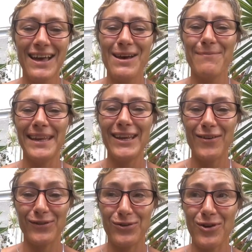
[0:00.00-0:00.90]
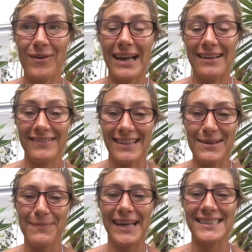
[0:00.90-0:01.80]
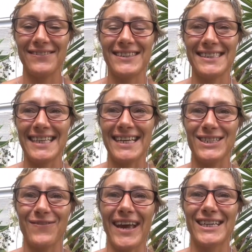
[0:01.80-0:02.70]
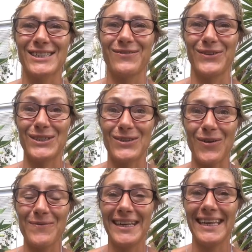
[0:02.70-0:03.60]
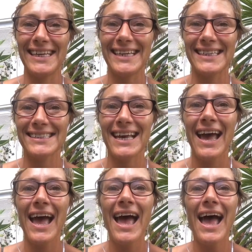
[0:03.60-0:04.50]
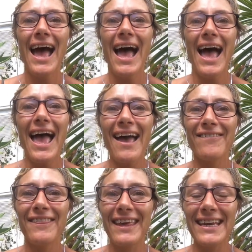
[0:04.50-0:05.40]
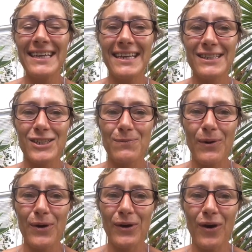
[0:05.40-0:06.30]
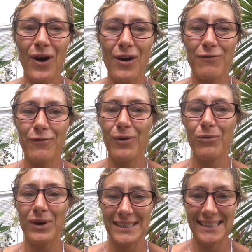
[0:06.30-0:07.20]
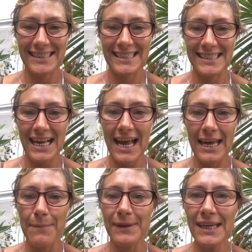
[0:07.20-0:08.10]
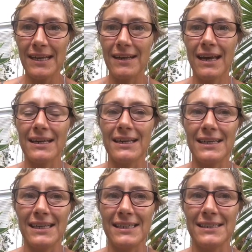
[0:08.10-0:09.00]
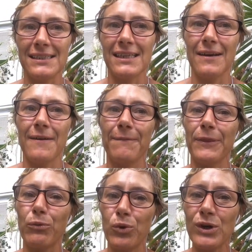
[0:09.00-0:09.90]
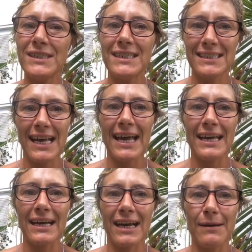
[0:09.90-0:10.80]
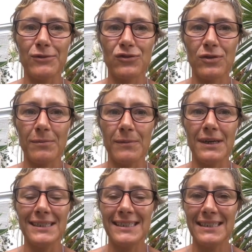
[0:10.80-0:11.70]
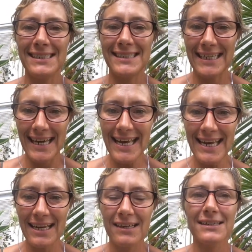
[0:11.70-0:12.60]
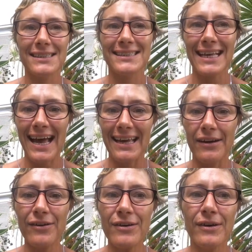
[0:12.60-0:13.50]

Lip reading: Many of you know I lived in the place of dissatisfaction for so many years. And then it spoke of what does desire mean, and it is, the word desire comes from desire,